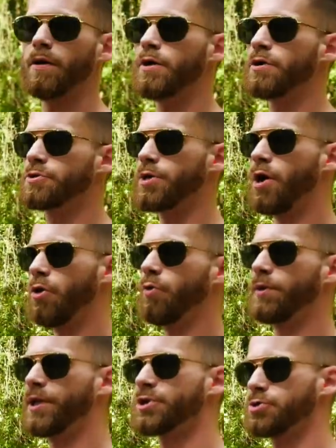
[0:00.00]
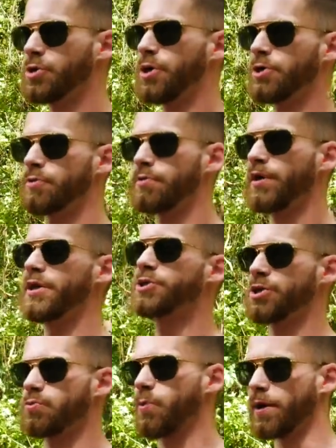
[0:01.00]
So with this drill, you're really
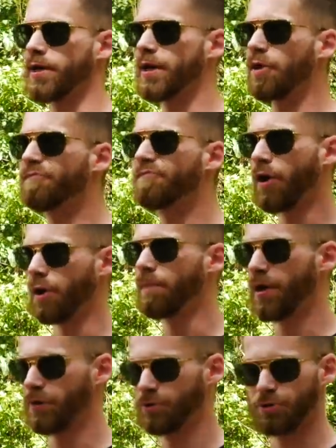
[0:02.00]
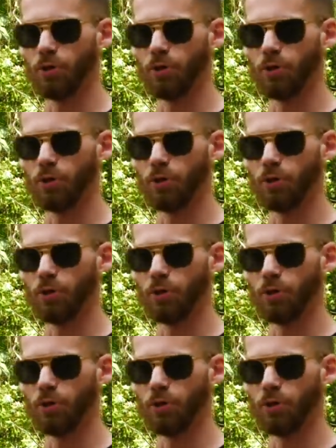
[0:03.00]
just working on fundamentals.